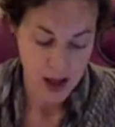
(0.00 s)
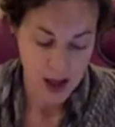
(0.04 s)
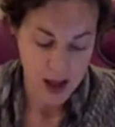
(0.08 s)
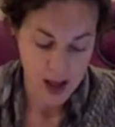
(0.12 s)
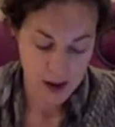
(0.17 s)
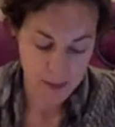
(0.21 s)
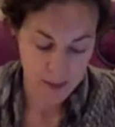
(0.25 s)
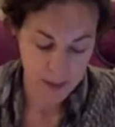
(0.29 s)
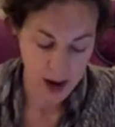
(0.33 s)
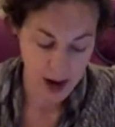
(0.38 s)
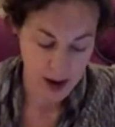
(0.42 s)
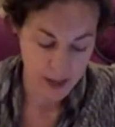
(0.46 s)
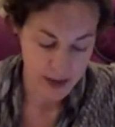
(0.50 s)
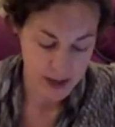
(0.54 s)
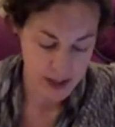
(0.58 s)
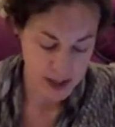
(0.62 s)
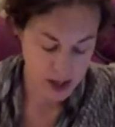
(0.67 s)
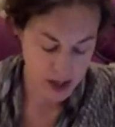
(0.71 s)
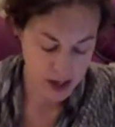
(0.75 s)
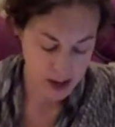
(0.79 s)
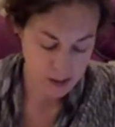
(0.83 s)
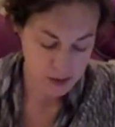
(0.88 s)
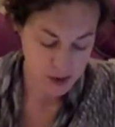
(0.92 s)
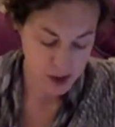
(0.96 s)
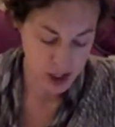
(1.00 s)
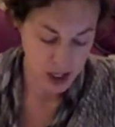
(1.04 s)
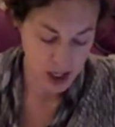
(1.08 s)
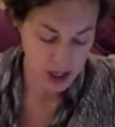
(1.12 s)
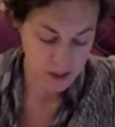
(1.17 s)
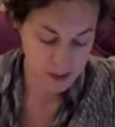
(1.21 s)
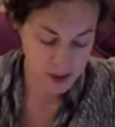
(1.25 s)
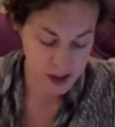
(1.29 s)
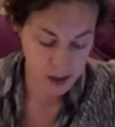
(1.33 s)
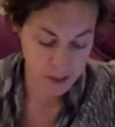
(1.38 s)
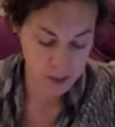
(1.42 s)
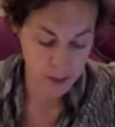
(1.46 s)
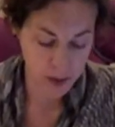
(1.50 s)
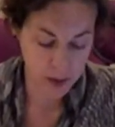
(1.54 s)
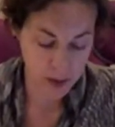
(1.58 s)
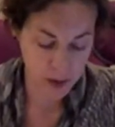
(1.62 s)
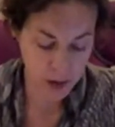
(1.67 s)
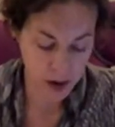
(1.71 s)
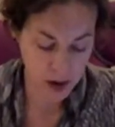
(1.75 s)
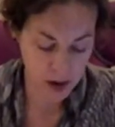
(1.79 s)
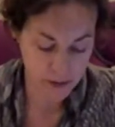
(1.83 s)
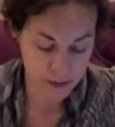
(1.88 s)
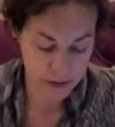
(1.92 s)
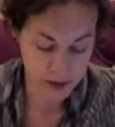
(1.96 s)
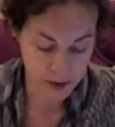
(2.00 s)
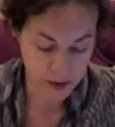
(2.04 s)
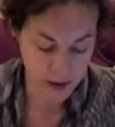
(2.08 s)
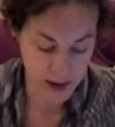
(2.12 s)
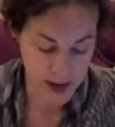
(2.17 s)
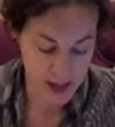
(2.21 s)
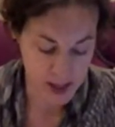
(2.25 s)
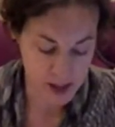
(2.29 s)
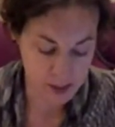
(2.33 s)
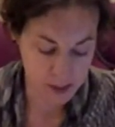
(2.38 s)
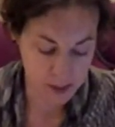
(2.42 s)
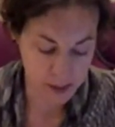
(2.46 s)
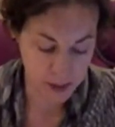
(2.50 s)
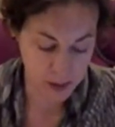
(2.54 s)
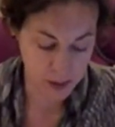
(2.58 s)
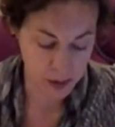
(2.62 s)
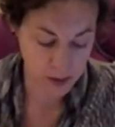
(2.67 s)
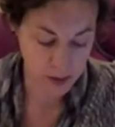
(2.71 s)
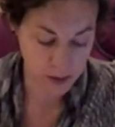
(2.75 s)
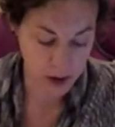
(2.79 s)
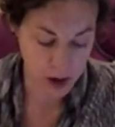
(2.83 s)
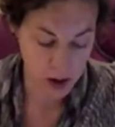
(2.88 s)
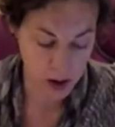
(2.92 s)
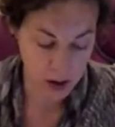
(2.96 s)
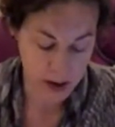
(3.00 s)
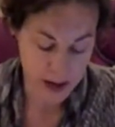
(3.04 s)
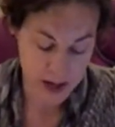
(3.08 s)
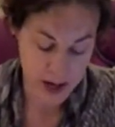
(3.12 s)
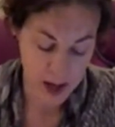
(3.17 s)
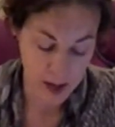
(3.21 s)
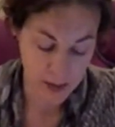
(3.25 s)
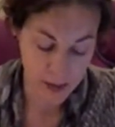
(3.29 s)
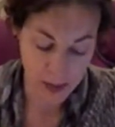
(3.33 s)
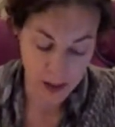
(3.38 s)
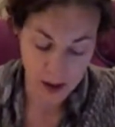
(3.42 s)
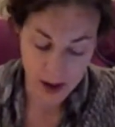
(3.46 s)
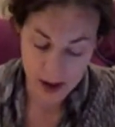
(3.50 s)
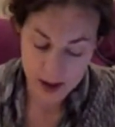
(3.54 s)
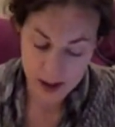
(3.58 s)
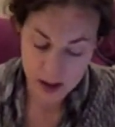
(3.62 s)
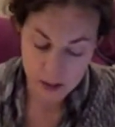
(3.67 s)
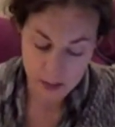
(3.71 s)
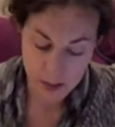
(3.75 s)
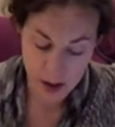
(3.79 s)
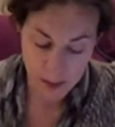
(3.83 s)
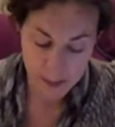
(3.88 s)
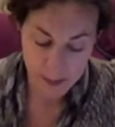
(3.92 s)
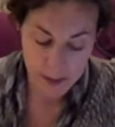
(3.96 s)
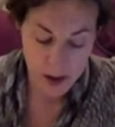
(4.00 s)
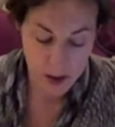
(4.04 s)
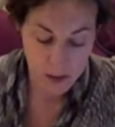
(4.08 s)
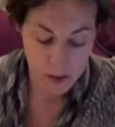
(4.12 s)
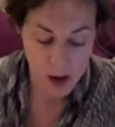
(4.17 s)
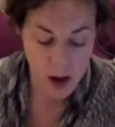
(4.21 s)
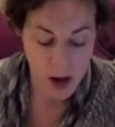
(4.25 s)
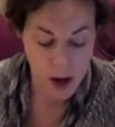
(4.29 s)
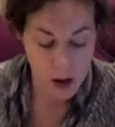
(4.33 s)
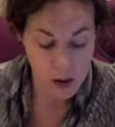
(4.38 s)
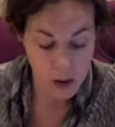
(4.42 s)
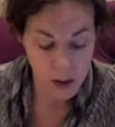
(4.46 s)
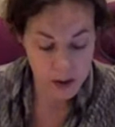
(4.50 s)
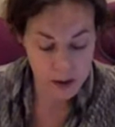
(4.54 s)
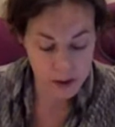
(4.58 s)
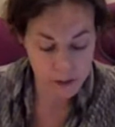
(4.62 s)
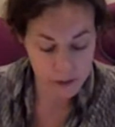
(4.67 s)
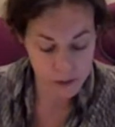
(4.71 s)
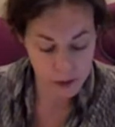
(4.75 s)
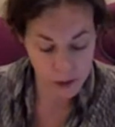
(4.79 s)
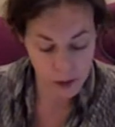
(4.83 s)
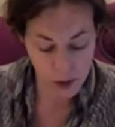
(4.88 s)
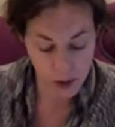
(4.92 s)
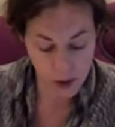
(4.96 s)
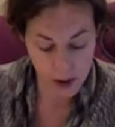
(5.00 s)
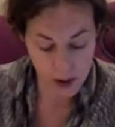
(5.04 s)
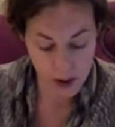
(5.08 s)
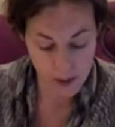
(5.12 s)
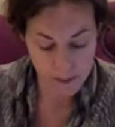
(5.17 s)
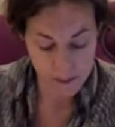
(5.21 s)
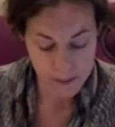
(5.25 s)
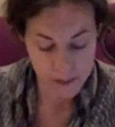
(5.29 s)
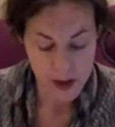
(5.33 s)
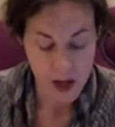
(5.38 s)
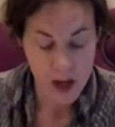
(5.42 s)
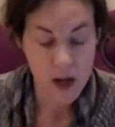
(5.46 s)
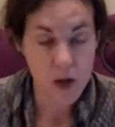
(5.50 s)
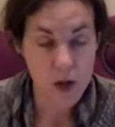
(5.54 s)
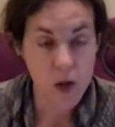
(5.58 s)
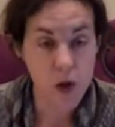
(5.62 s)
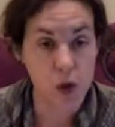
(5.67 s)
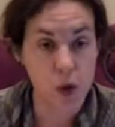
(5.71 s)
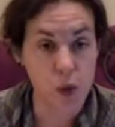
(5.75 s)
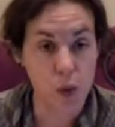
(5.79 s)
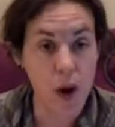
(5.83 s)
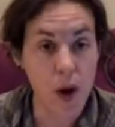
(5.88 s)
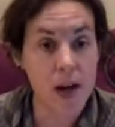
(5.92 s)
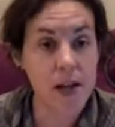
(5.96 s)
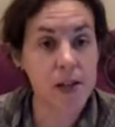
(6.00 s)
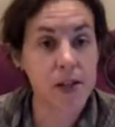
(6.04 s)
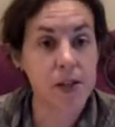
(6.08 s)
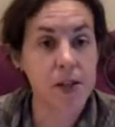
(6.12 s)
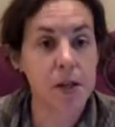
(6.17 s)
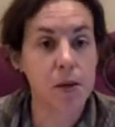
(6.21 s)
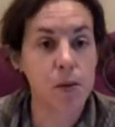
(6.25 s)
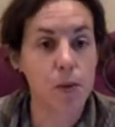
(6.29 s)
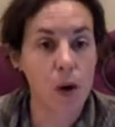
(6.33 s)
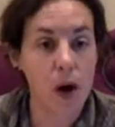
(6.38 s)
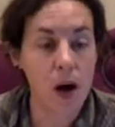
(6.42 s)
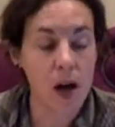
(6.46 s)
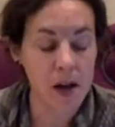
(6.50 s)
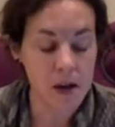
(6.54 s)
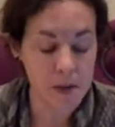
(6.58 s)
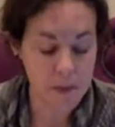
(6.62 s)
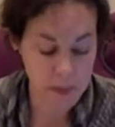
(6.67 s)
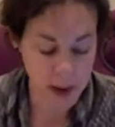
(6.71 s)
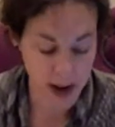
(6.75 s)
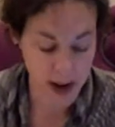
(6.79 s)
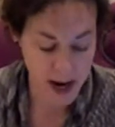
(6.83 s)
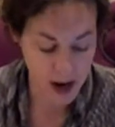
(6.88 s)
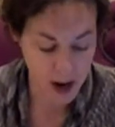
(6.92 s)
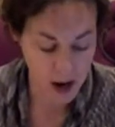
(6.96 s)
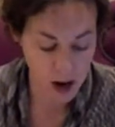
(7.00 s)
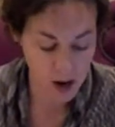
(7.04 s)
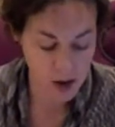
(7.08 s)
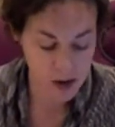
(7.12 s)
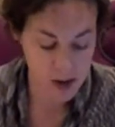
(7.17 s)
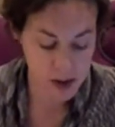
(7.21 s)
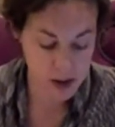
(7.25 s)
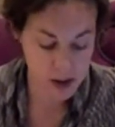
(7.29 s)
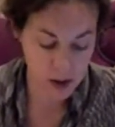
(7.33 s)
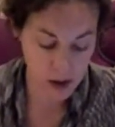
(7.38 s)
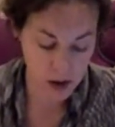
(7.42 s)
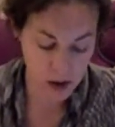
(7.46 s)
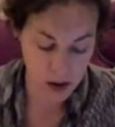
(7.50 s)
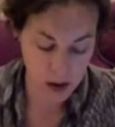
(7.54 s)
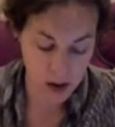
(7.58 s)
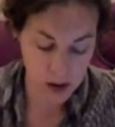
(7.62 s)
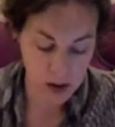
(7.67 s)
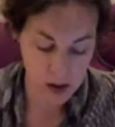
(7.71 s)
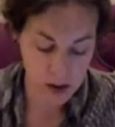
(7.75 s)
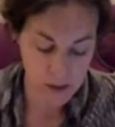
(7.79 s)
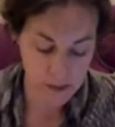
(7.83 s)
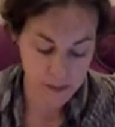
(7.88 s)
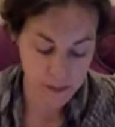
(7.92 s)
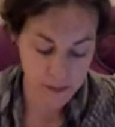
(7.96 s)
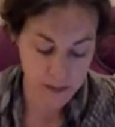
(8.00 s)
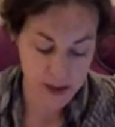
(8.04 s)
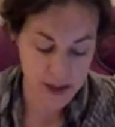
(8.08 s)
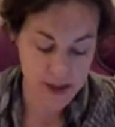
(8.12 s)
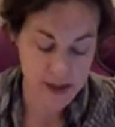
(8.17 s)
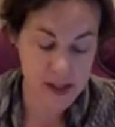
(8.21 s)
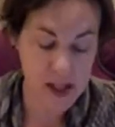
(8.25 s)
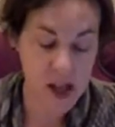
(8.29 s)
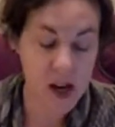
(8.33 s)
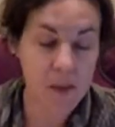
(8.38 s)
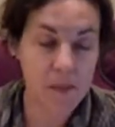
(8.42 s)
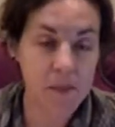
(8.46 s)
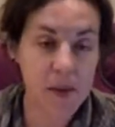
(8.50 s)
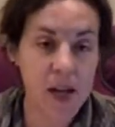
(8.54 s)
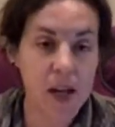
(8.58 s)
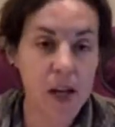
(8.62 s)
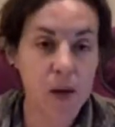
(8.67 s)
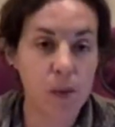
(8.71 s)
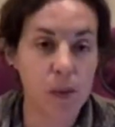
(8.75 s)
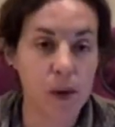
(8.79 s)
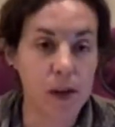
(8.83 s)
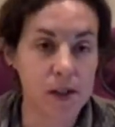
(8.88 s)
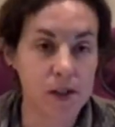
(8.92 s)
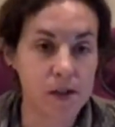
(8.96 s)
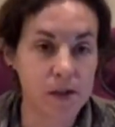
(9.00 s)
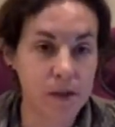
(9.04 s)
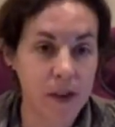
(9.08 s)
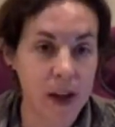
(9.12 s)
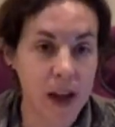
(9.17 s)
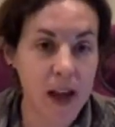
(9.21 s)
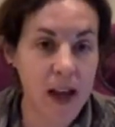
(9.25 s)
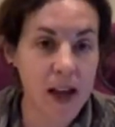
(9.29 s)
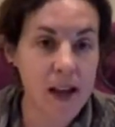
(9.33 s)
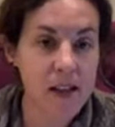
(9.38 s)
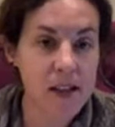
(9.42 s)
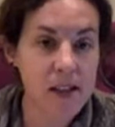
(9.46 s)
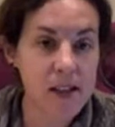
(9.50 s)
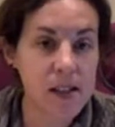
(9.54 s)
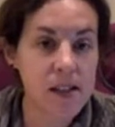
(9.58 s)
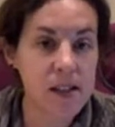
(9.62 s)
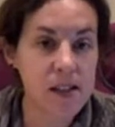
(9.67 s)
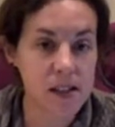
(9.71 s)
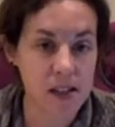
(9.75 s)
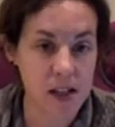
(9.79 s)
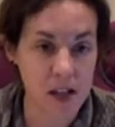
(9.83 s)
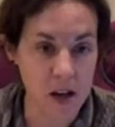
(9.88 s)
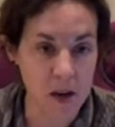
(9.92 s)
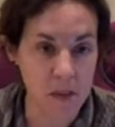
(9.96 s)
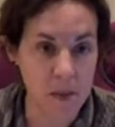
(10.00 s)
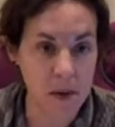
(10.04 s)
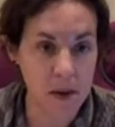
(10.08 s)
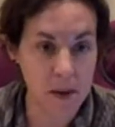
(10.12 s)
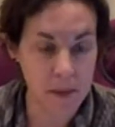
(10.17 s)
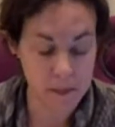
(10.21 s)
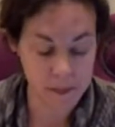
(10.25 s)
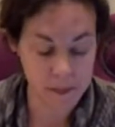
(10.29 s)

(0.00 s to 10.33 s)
And by the time James had pulled off the last boot of all and had lined them up in a row on the floor, 21 pairs in all, the centipede was fast asleep.